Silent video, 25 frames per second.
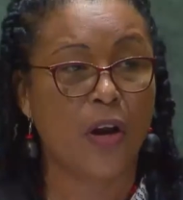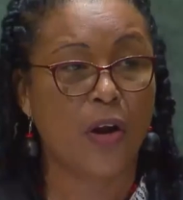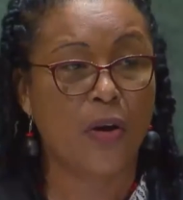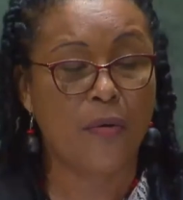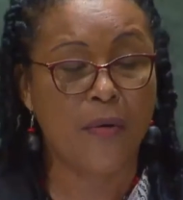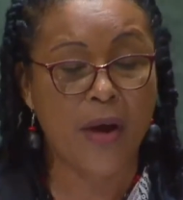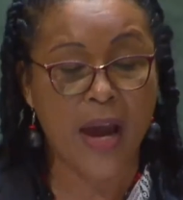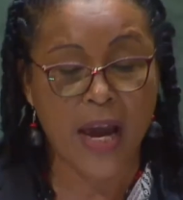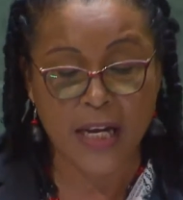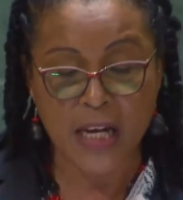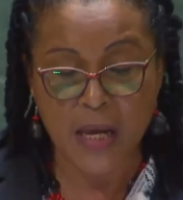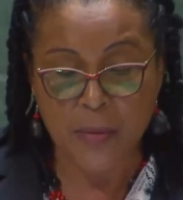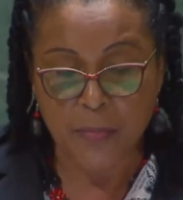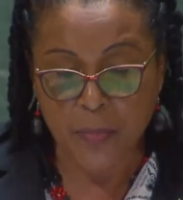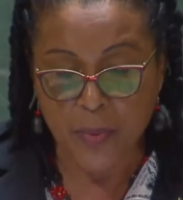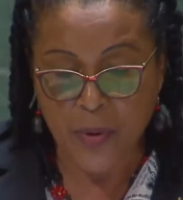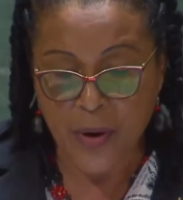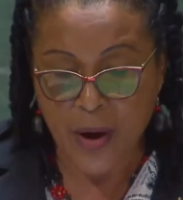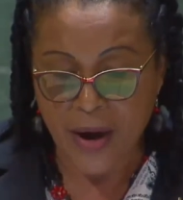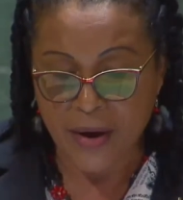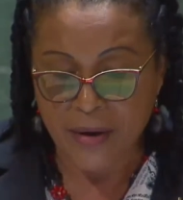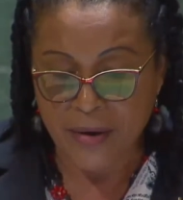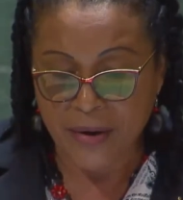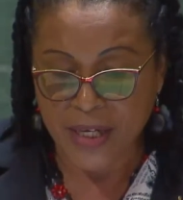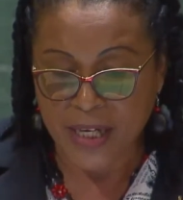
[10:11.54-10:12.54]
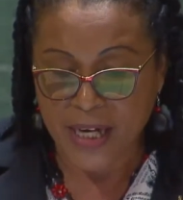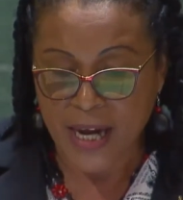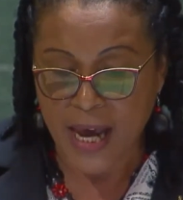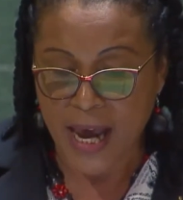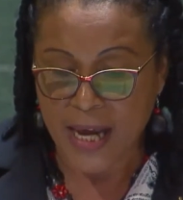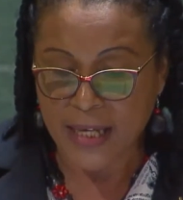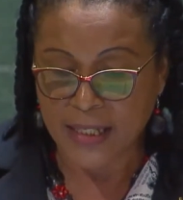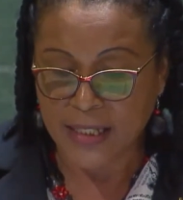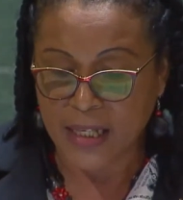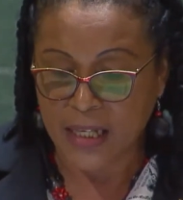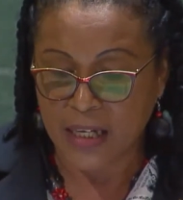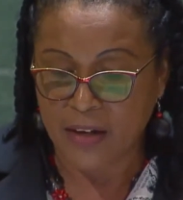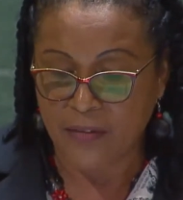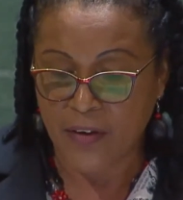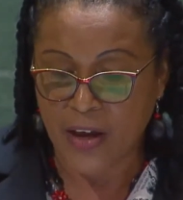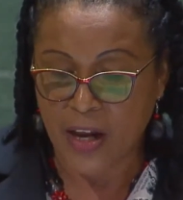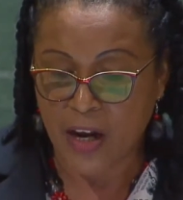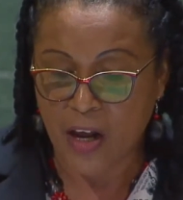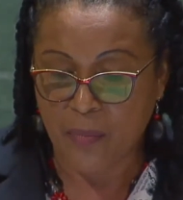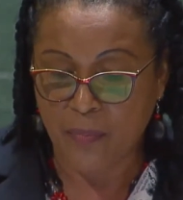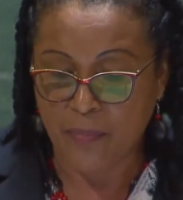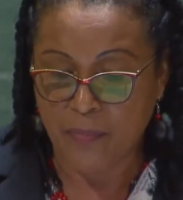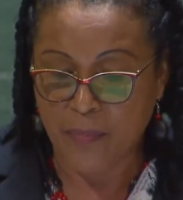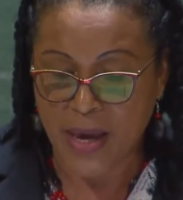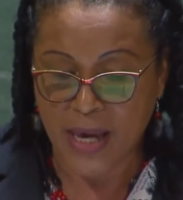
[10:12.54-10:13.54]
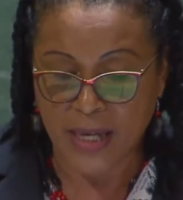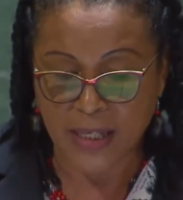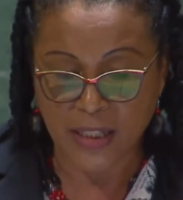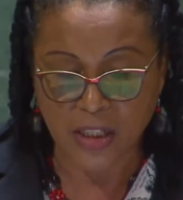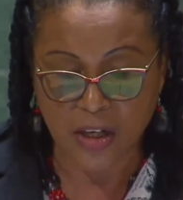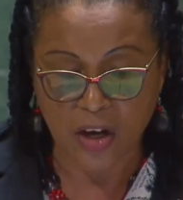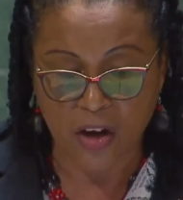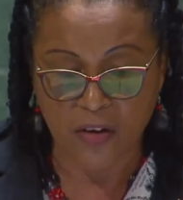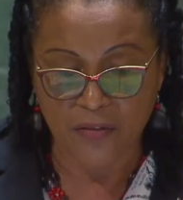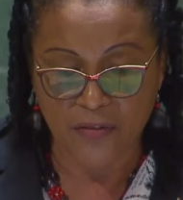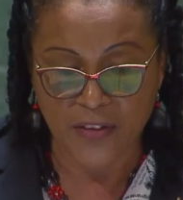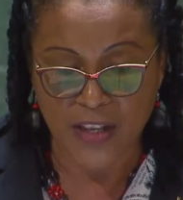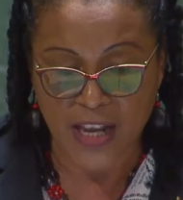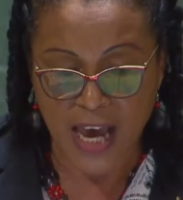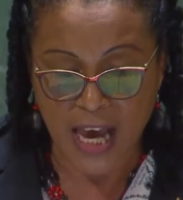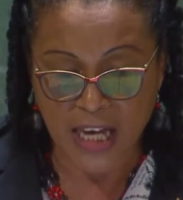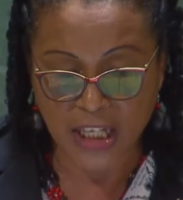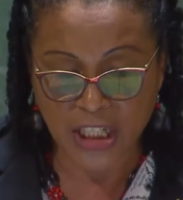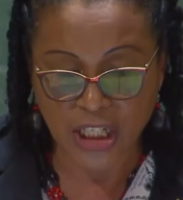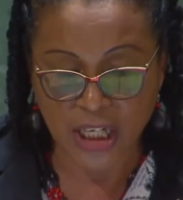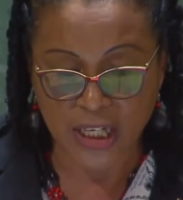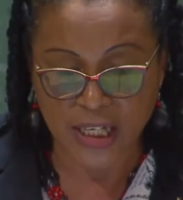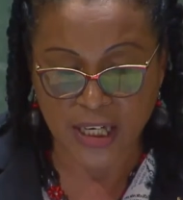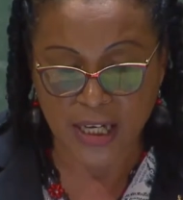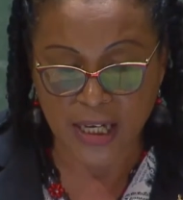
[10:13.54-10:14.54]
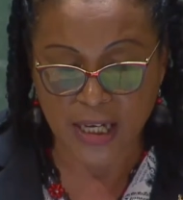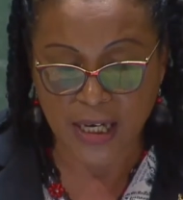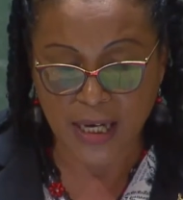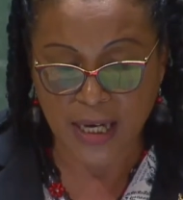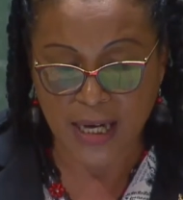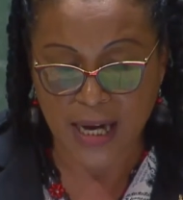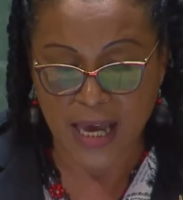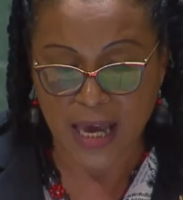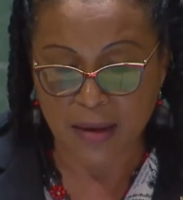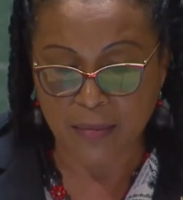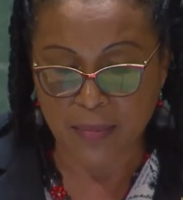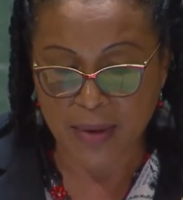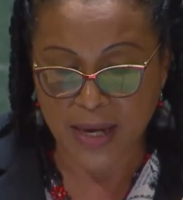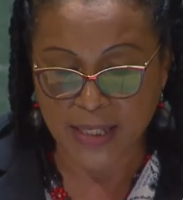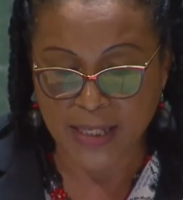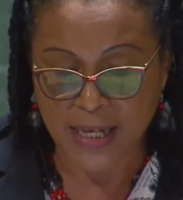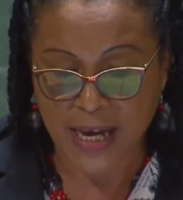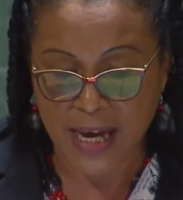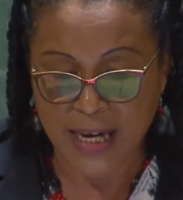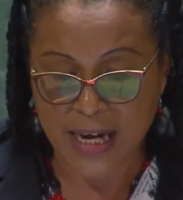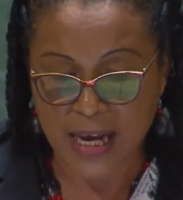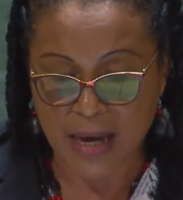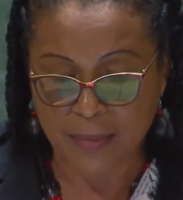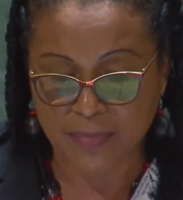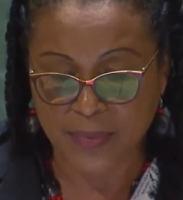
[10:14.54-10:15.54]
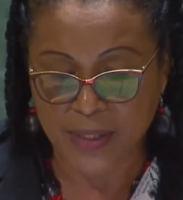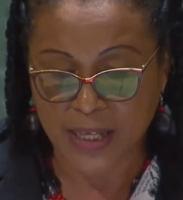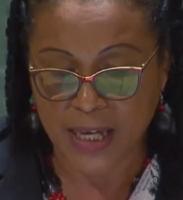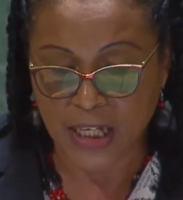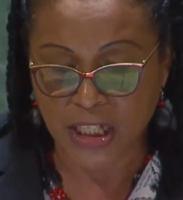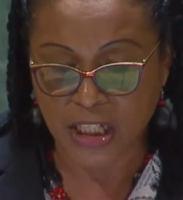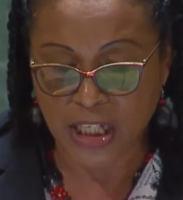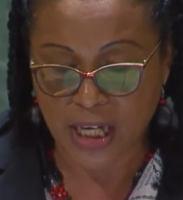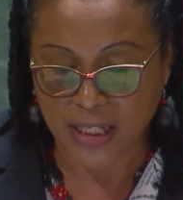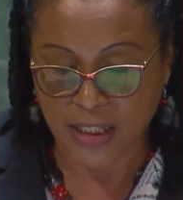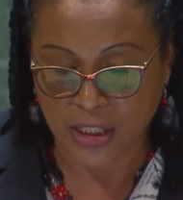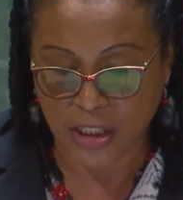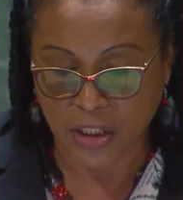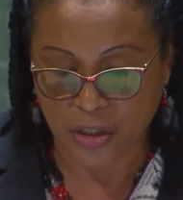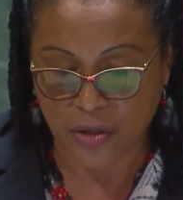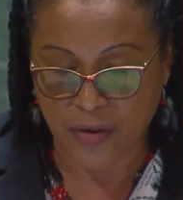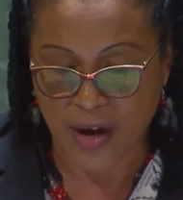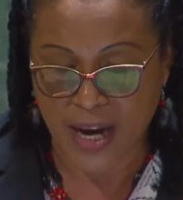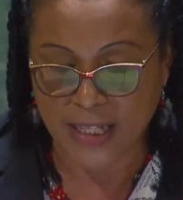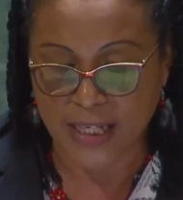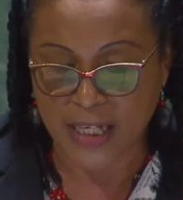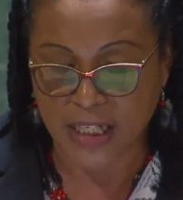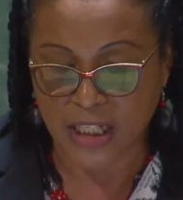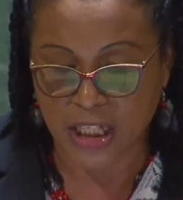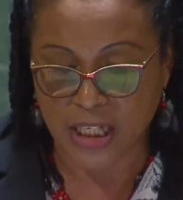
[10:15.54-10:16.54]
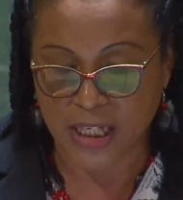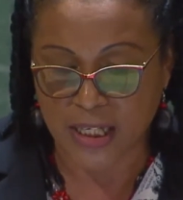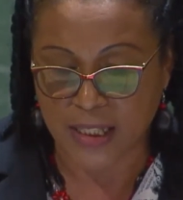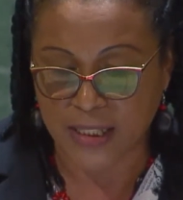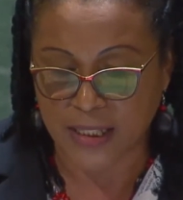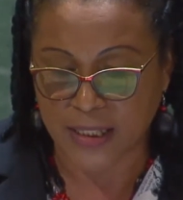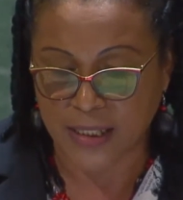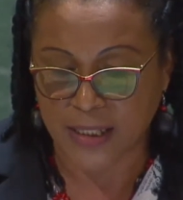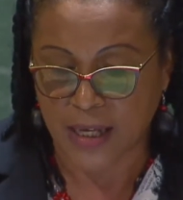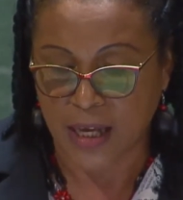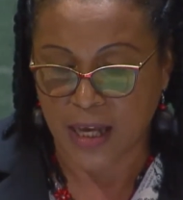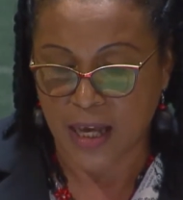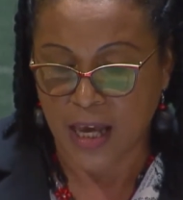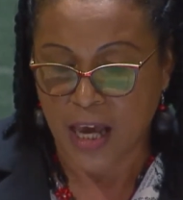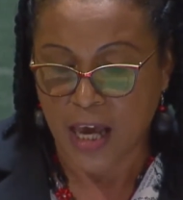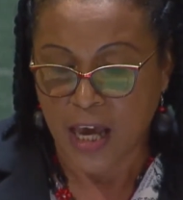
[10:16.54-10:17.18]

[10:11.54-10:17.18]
already prioritized the development of national climate adaptation strategies,